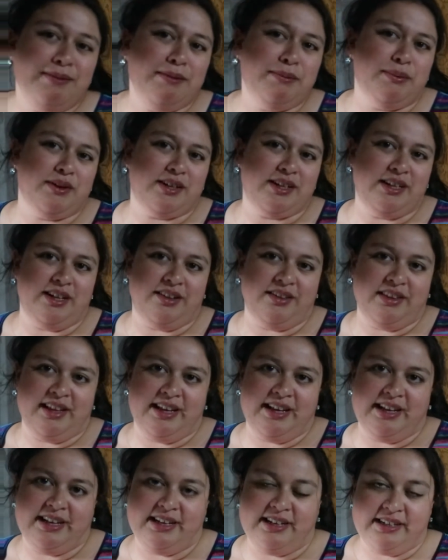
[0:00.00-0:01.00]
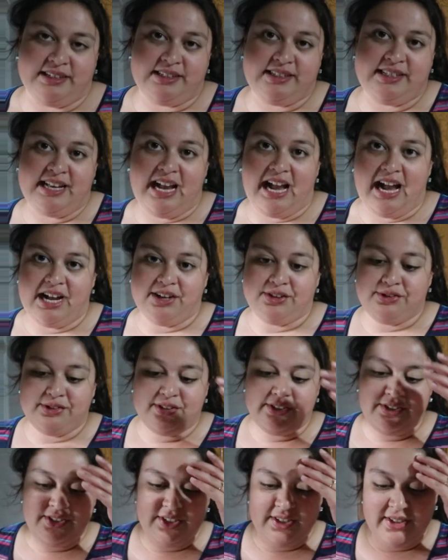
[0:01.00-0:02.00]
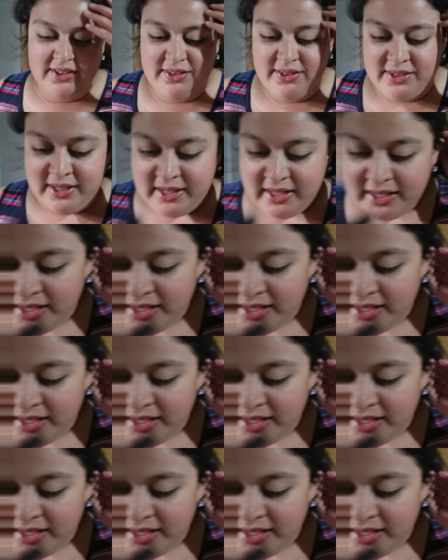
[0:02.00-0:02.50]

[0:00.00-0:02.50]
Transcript: gonna be working on the cash registers.